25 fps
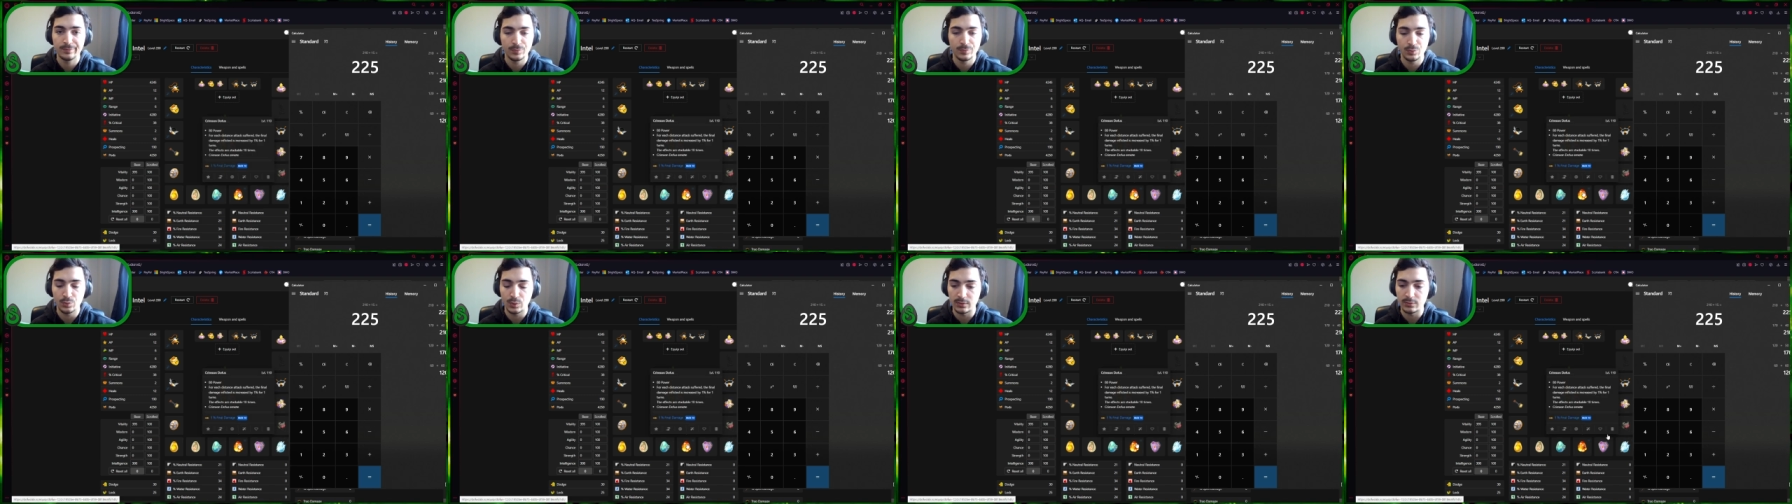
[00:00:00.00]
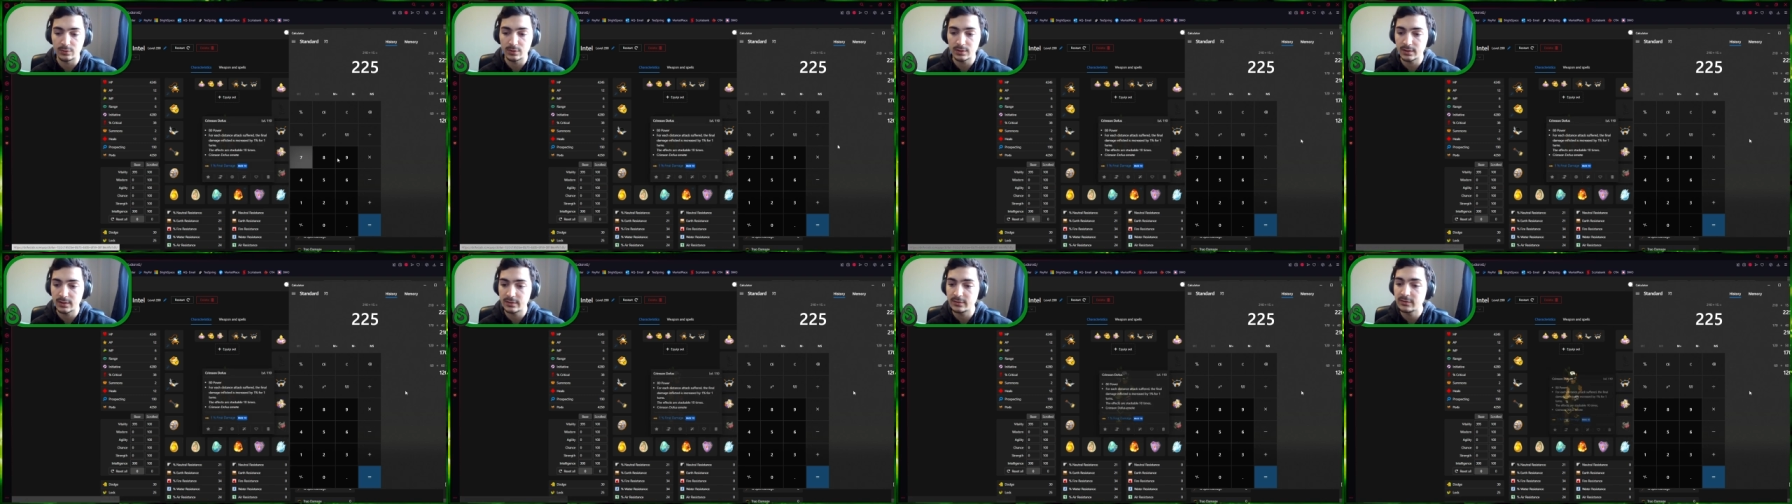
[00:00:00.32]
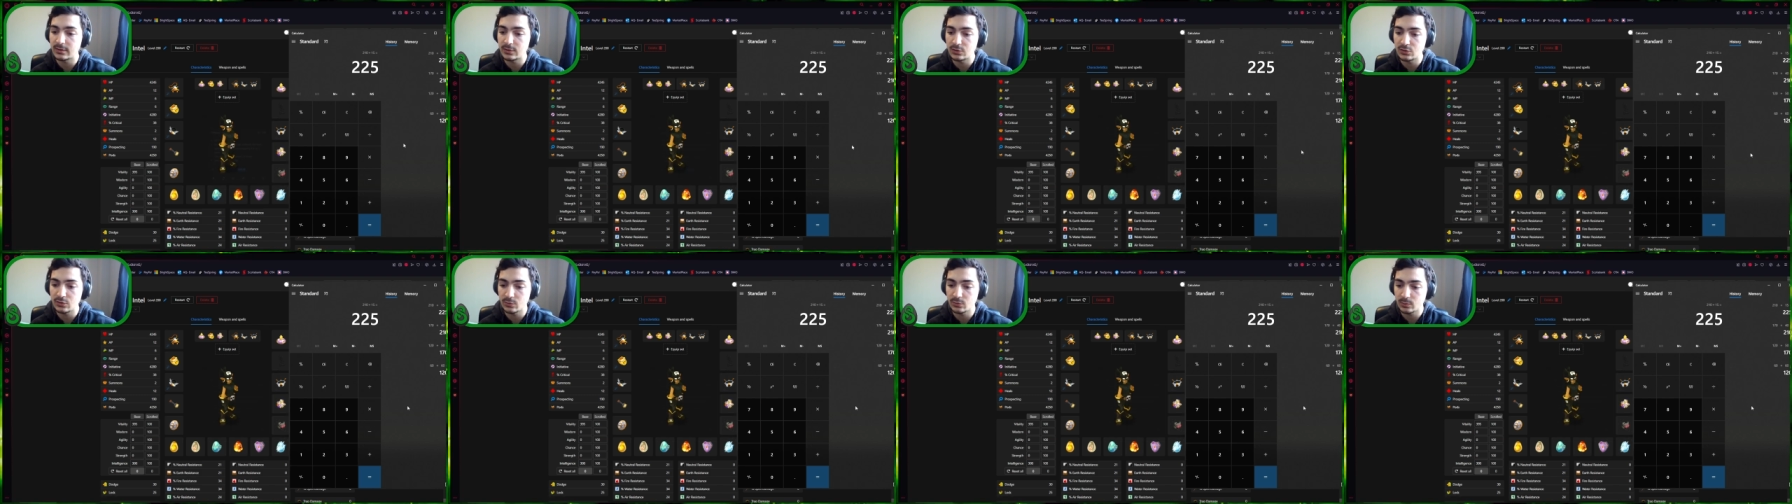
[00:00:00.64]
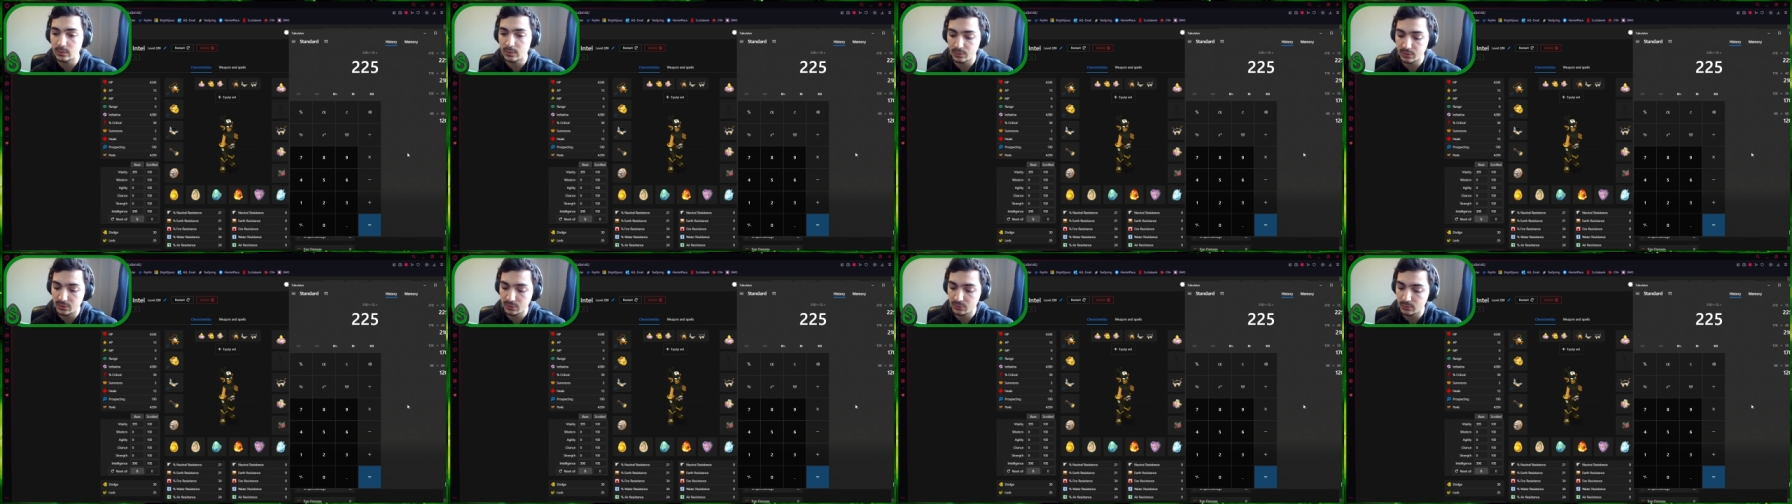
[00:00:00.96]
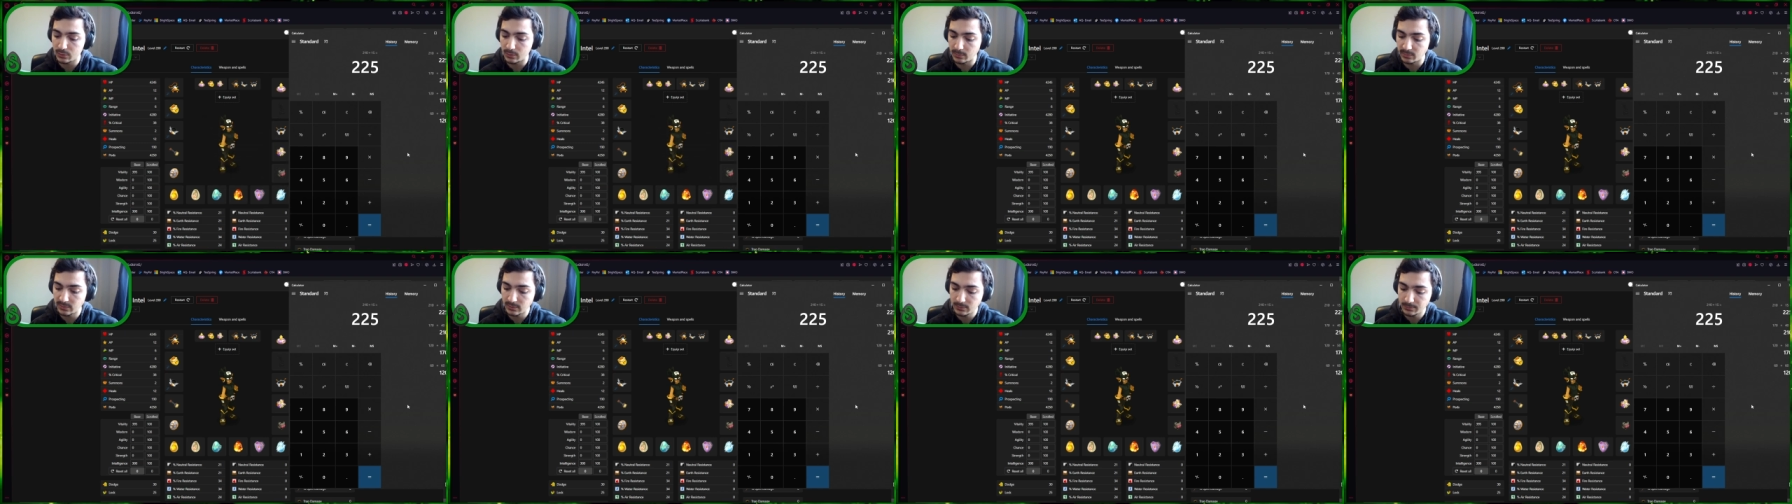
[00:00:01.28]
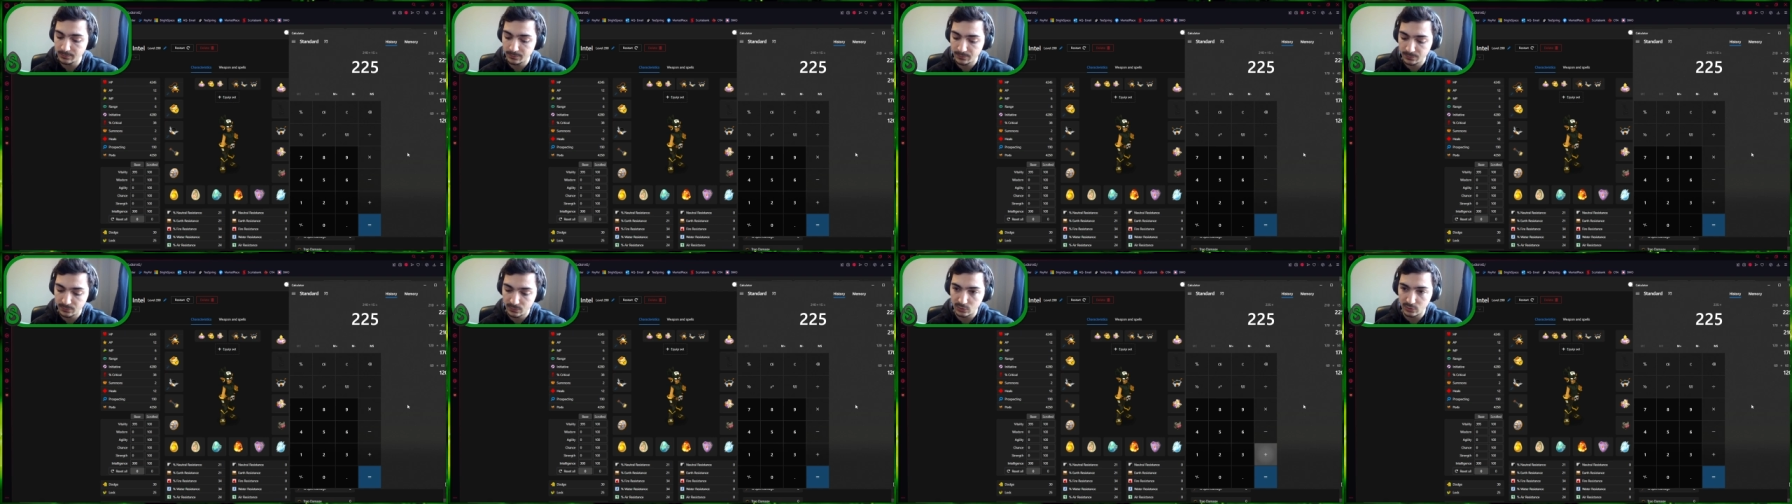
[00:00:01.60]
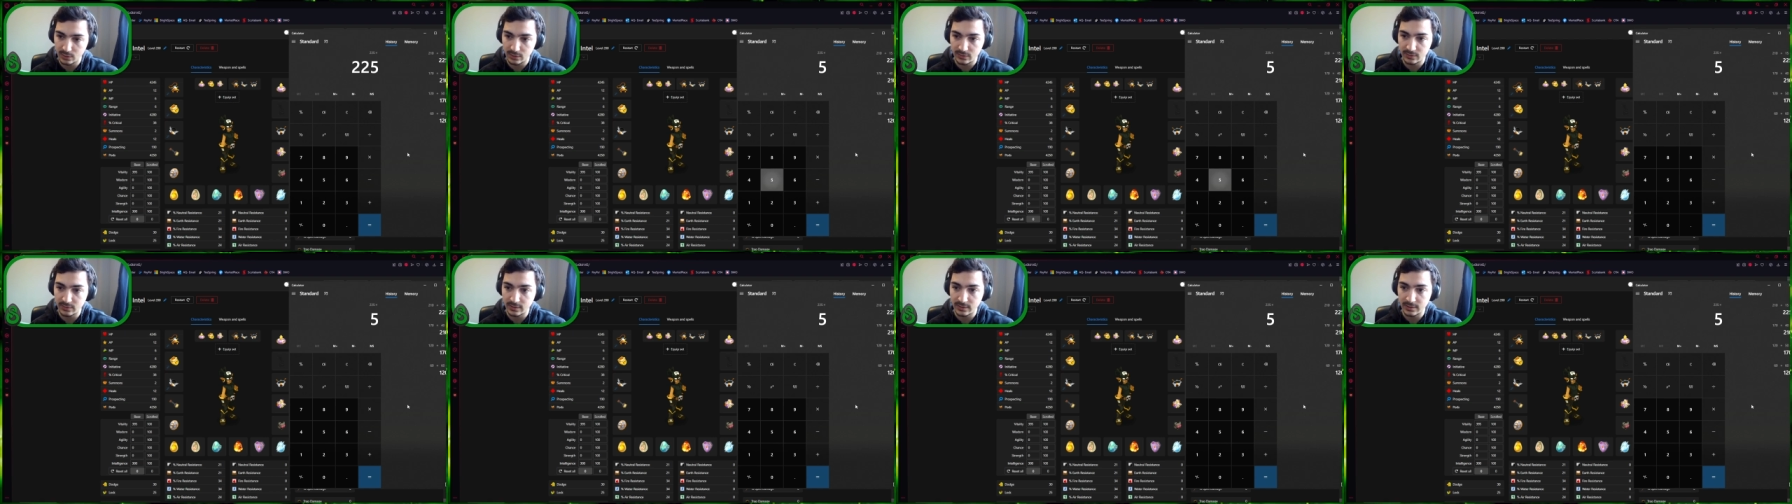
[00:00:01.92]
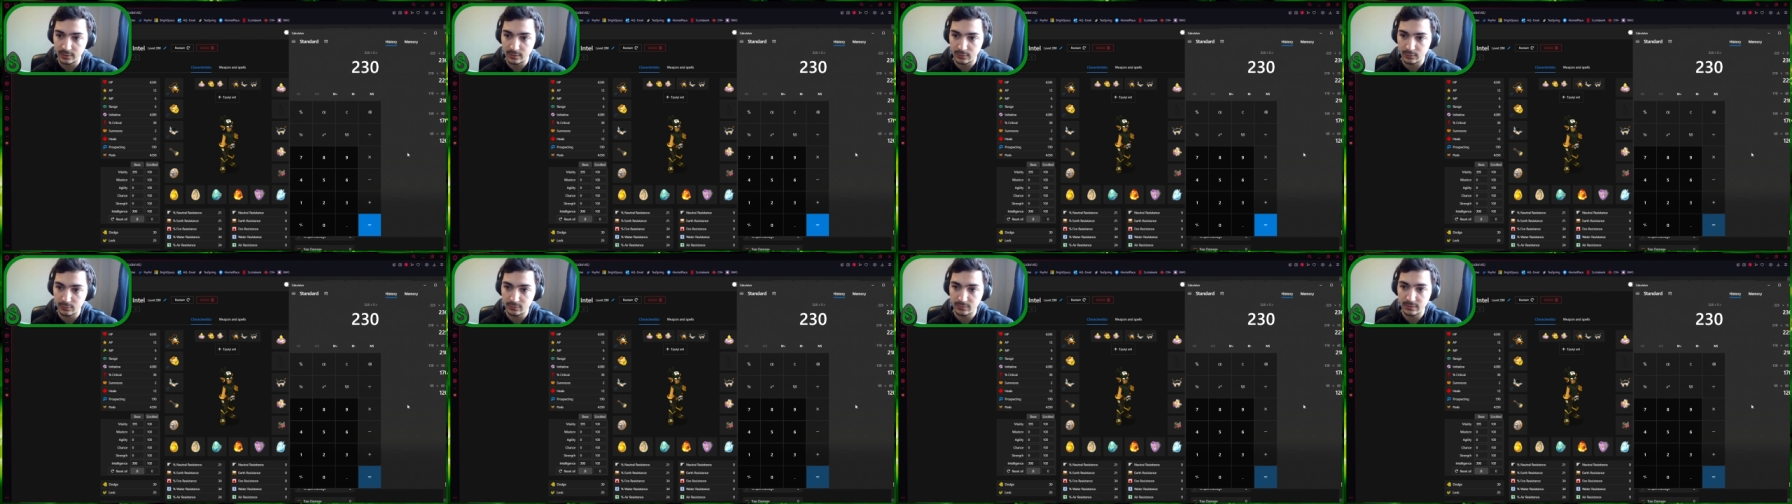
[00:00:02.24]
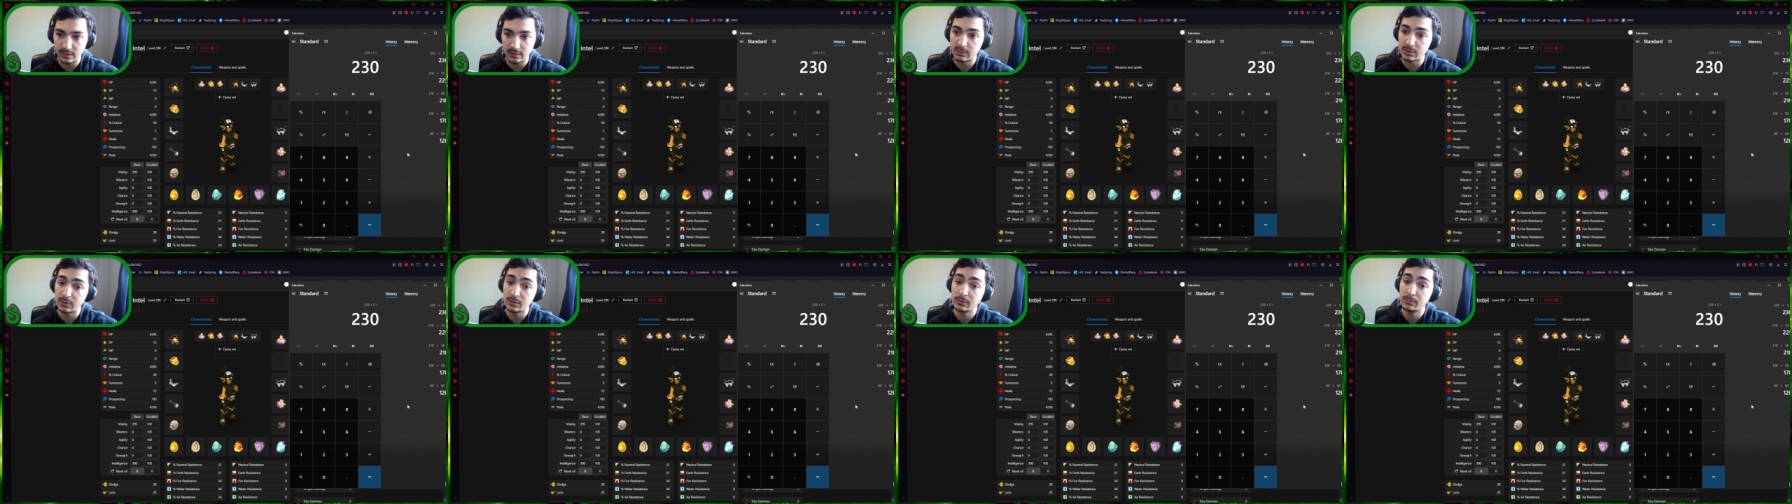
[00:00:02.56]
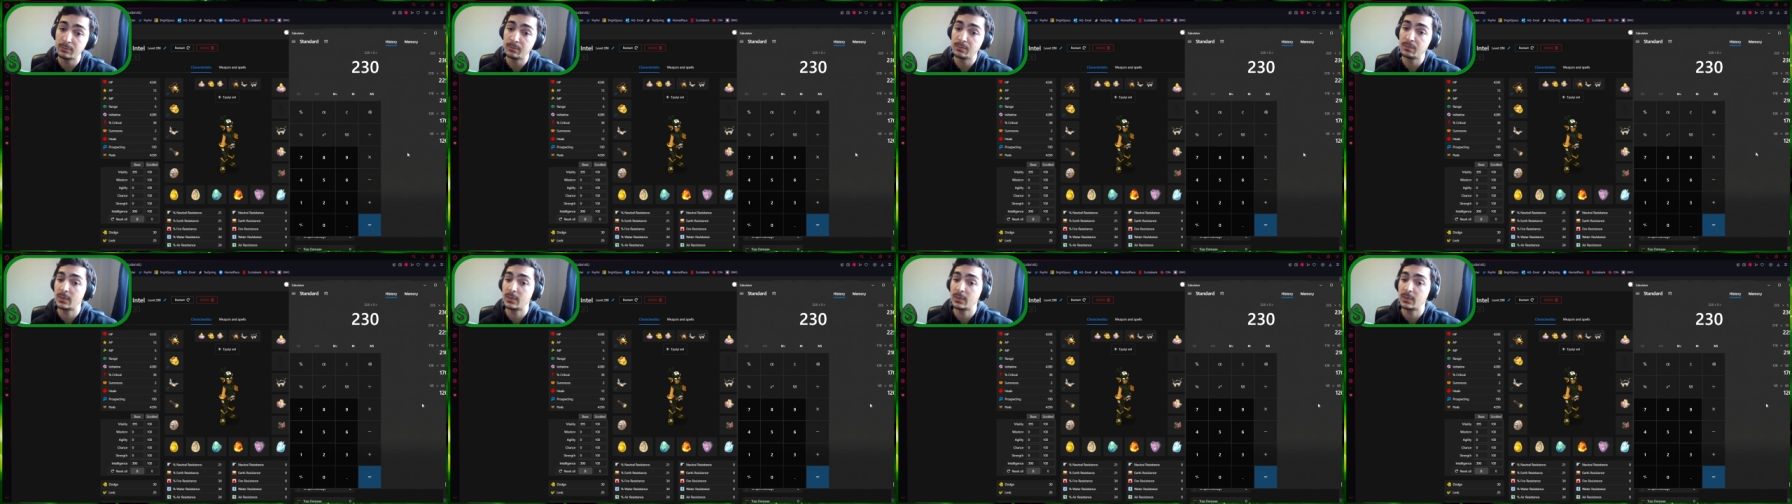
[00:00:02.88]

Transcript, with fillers: whatever, let's say you just went with Crimson. So that's like another five mil.